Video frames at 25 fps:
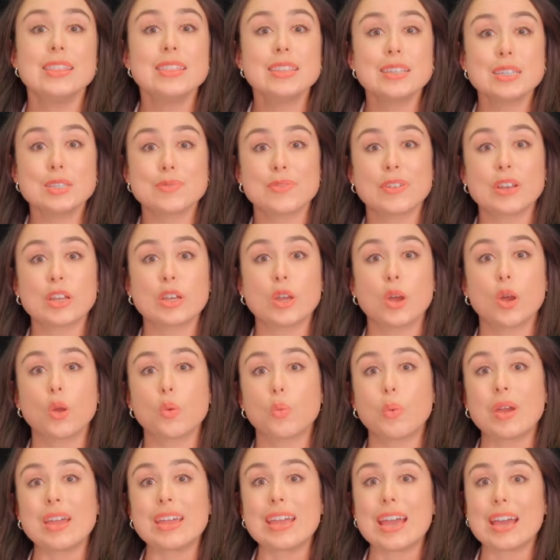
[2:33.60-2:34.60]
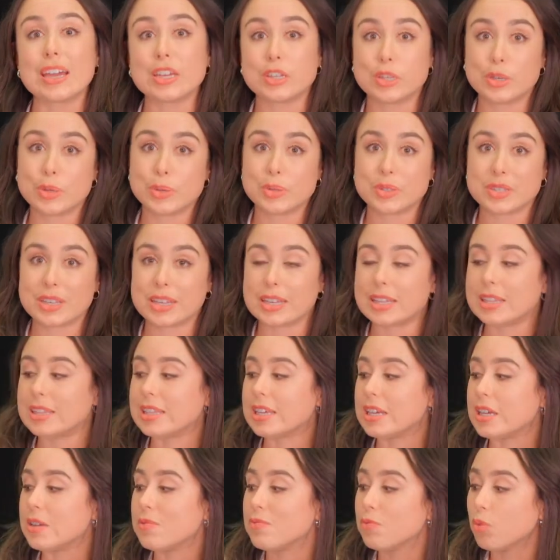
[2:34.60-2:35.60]
this video, we are using
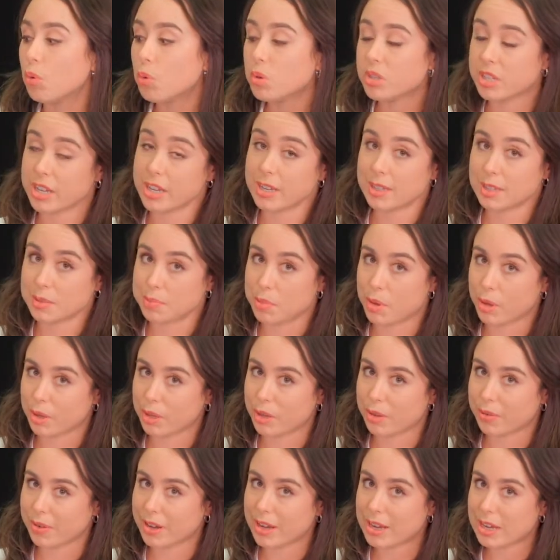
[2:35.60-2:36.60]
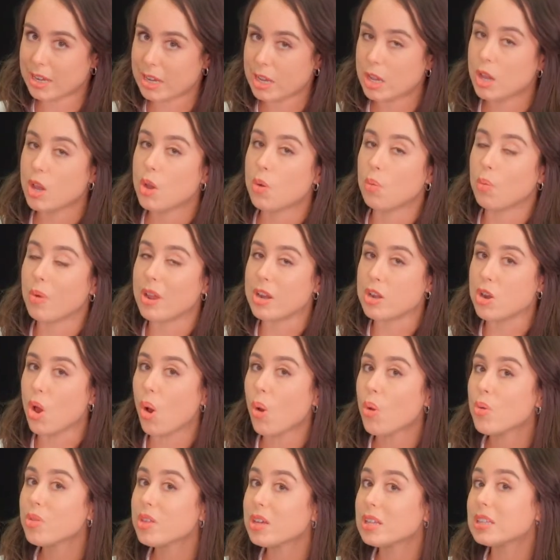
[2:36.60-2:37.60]
the Vortex Mercury. We
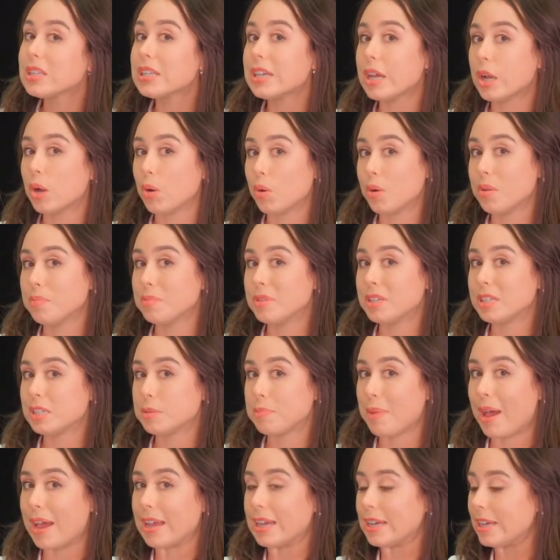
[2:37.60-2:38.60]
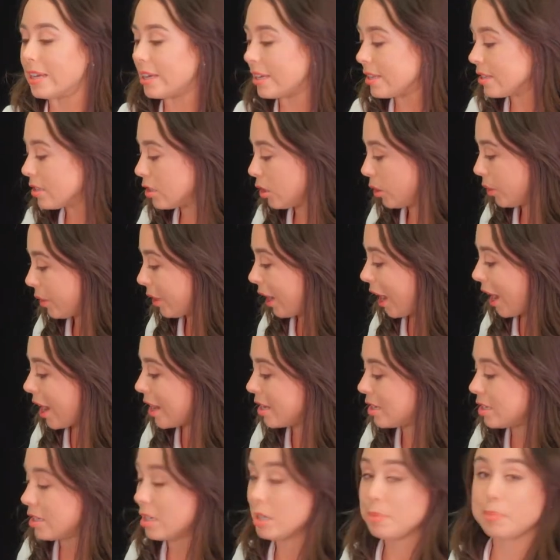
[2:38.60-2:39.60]
know that the equipment bay is
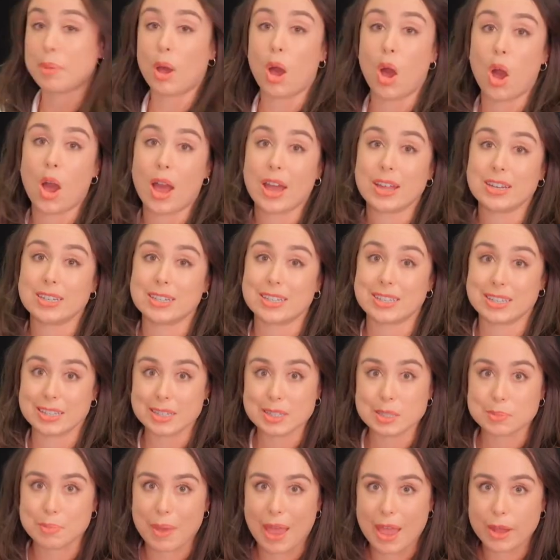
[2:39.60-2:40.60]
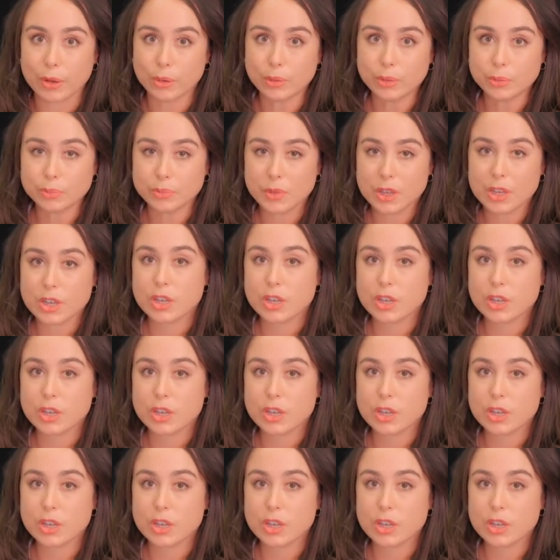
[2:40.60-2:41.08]
located behind this panel.